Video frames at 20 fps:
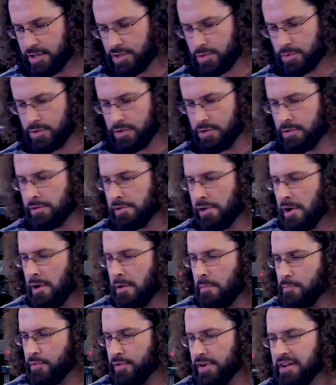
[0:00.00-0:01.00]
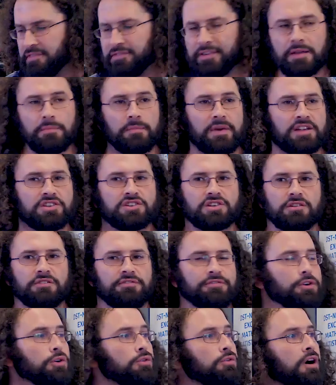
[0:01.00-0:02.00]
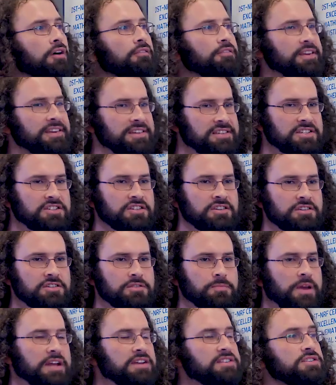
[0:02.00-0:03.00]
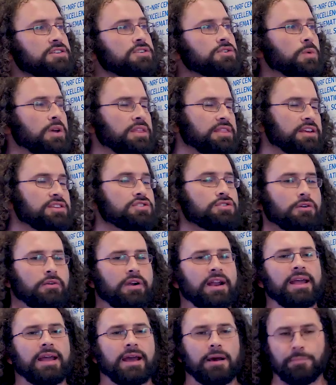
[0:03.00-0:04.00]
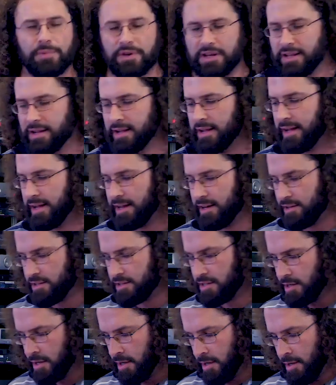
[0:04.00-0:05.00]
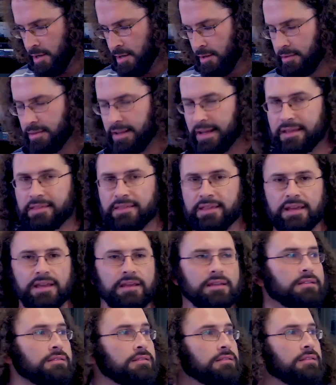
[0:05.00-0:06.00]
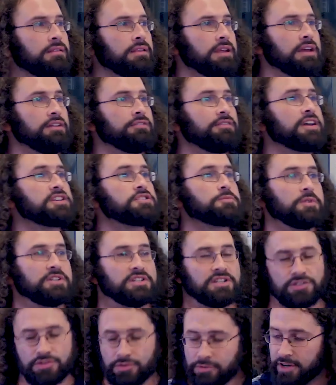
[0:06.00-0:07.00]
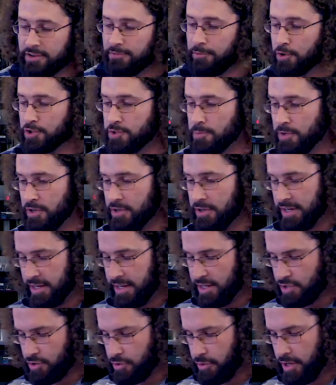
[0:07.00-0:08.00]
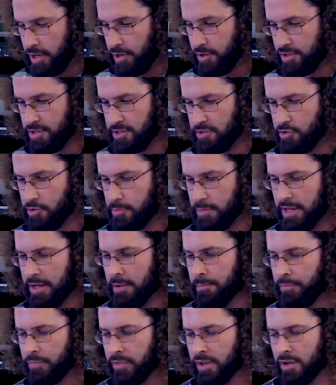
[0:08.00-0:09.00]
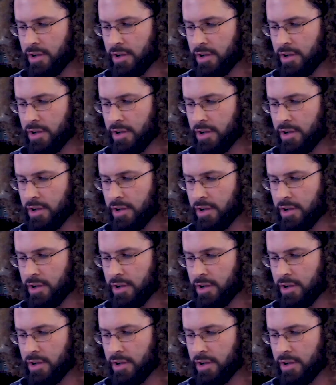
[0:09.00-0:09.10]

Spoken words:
I just want to briefly mention a few obvious spaces where things are already happening and like the investment into reinforcement learning is growing considerably.